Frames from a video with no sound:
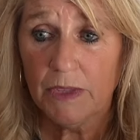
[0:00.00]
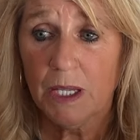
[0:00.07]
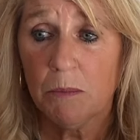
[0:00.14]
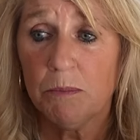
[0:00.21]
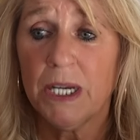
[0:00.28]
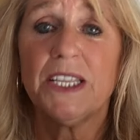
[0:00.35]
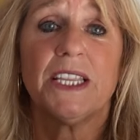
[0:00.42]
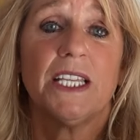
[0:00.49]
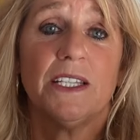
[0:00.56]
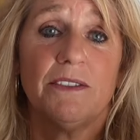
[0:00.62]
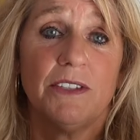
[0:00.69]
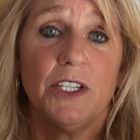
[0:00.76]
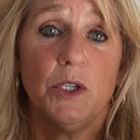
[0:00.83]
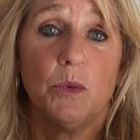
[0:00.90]
But
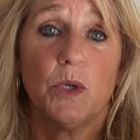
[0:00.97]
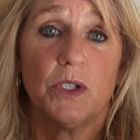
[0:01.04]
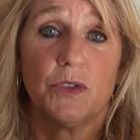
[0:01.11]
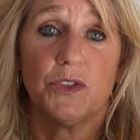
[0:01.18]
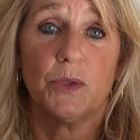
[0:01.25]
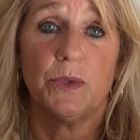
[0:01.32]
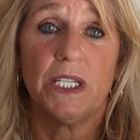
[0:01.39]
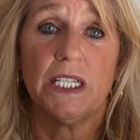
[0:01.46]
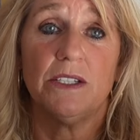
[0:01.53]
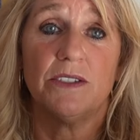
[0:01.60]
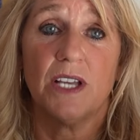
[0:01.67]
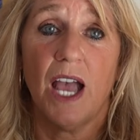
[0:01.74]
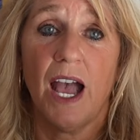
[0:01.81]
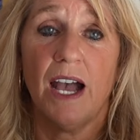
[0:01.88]
you also need
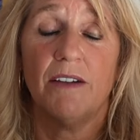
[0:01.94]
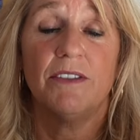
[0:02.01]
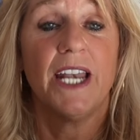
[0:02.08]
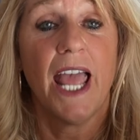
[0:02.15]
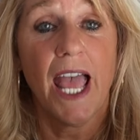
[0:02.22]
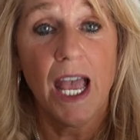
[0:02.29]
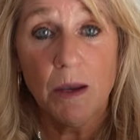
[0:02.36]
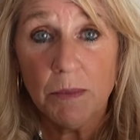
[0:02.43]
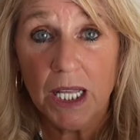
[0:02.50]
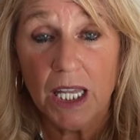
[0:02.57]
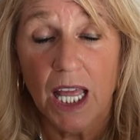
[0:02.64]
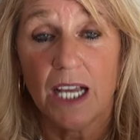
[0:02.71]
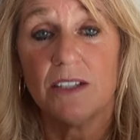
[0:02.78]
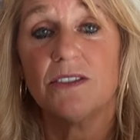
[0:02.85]
to have an
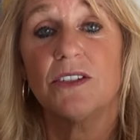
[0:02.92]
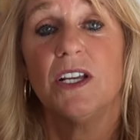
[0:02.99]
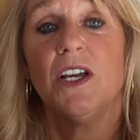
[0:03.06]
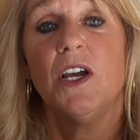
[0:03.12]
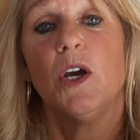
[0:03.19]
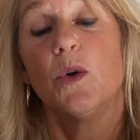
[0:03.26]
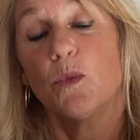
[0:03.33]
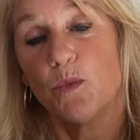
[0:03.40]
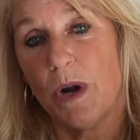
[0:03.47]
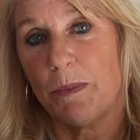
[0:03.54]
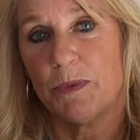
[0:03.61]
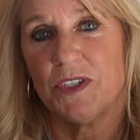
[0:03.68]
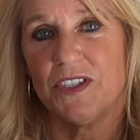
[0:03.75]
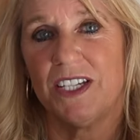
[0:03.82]
MLS
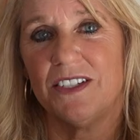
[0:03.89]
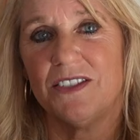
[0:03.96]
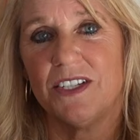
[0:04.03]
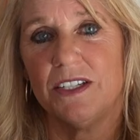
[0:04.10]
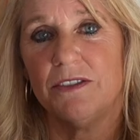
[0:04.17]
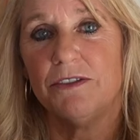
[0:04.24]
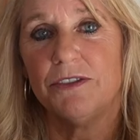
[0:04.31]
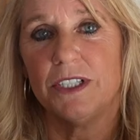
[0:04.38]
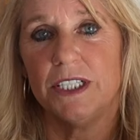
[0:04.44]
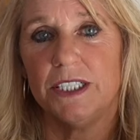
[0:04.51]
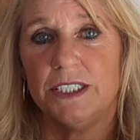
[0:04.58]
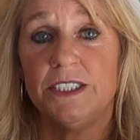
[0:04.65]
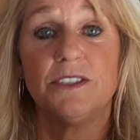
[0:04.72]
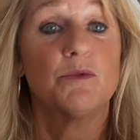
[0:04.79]
representative,
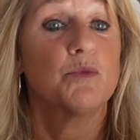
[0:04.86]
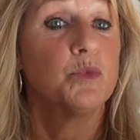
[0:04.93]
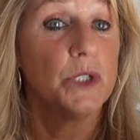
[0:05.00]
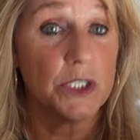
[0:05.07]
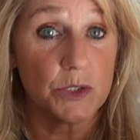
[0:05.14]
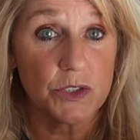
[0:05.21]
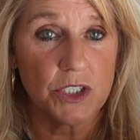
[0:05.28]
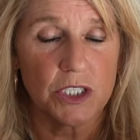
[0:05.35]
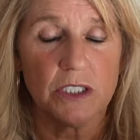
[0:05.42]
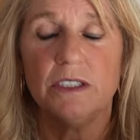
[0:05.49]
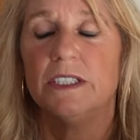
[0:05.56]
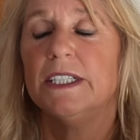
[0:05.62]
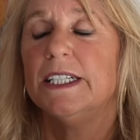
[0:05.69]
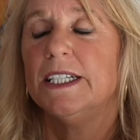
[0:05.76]
realtor,
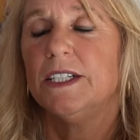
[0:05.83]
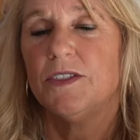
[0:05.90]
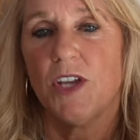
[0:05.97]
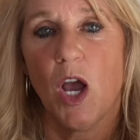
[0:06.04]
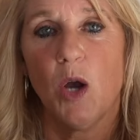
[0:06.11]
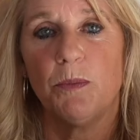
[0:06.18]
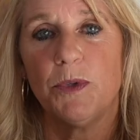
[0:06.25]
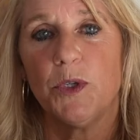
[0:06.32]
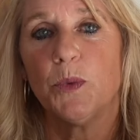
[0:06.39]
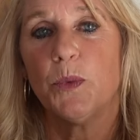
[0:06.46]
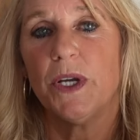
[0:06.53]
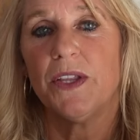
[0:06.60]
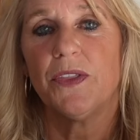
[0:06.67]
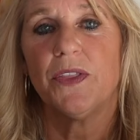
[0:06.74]
to help you
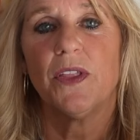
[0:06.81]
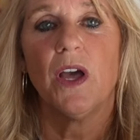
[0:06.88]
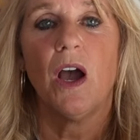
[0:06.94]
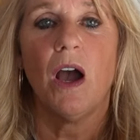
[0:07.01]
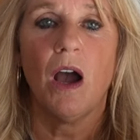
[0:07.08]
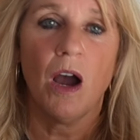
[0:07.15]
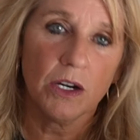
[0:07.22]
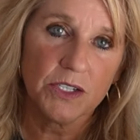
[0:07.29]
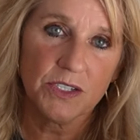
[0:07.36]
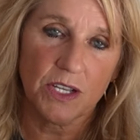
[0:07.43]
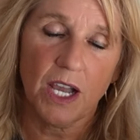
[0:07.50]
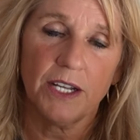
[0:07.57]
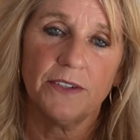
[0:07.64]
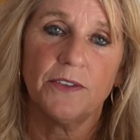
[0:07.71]
with our
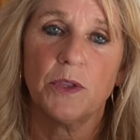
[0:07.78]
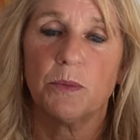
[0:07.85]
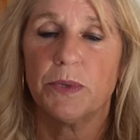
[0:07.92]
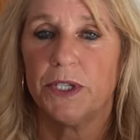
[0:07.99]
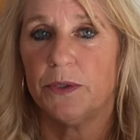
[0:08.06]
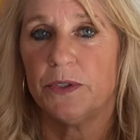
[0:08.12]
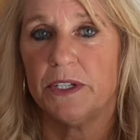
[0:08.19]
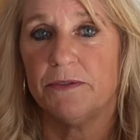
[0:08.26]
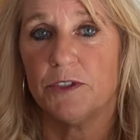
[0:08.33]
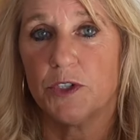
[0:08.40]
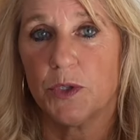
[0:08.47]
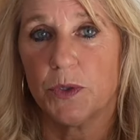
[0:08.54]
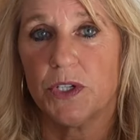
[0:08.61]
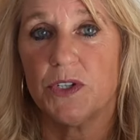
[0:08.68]
side of the pre-owned
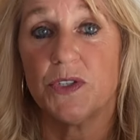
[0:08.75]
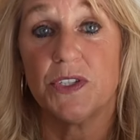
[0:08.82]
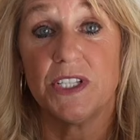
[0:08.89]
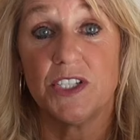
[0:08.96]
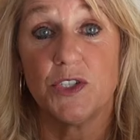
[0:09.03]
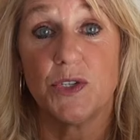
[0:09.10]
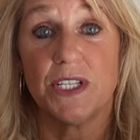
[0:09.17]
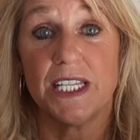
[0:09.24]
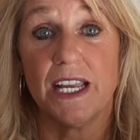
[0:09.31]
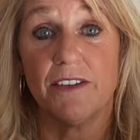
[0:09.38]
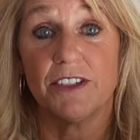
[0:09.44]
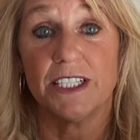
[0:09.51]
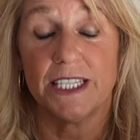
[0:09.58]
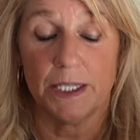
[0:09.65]
inventory so that you see
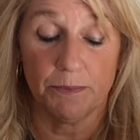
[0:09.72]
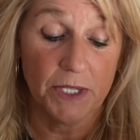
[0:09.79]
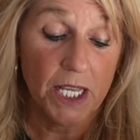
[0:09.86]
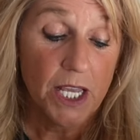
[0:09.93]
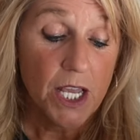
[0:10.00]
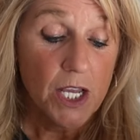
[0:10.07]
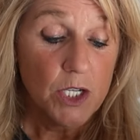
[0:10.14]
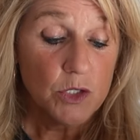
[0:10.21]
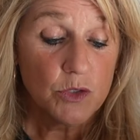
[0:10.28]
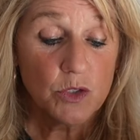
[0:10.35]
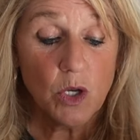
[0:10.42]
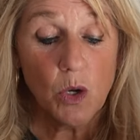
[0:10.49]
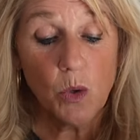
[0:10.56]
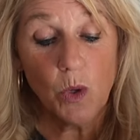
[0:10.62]
everything.
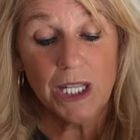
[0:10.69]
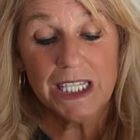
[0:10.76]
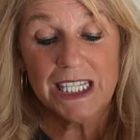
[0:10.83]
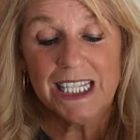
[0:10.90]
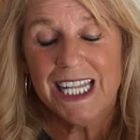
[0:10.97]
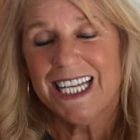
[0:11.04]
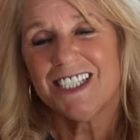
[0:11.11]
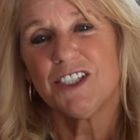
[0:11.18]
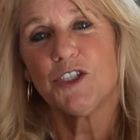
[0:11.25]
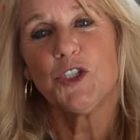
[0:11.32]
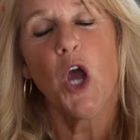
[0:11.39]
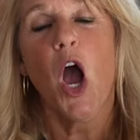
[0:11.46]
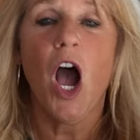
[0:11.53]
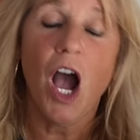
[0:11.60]
So let's
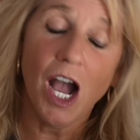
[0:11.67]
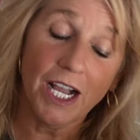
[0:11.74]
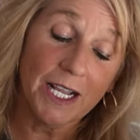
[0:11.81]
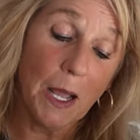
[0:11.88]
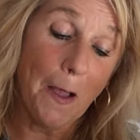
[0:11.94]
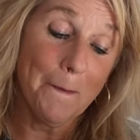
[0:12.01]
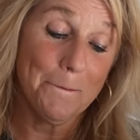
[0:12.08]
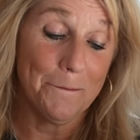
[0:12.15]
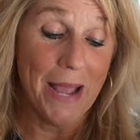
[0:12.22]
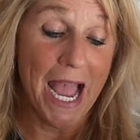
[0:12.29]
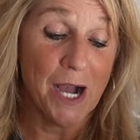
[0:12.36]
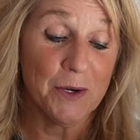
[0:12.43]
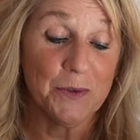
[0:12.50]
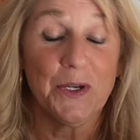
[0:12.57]
talk
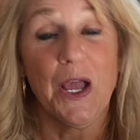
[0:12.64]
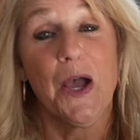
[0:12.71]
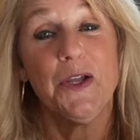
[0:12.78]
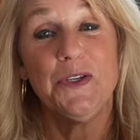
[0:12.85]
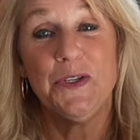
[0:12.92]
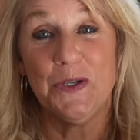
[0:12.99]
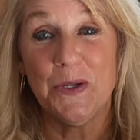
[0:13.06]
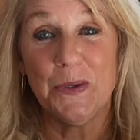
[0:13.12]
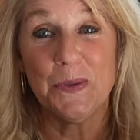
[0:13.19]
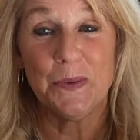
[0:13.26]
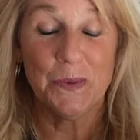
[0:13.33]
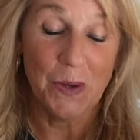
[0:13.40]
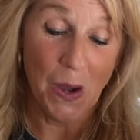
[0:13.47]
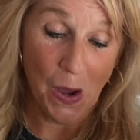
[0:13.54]
about a
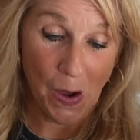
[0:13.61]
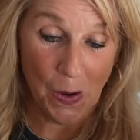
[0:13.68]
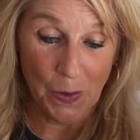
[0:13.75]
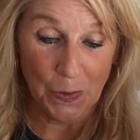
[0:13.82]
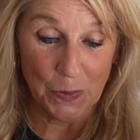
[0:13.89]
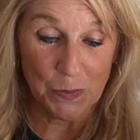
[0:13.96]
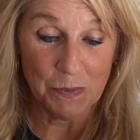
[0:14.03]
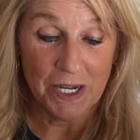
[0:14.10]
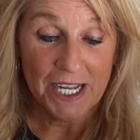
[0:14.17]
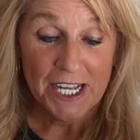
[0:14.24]
new home.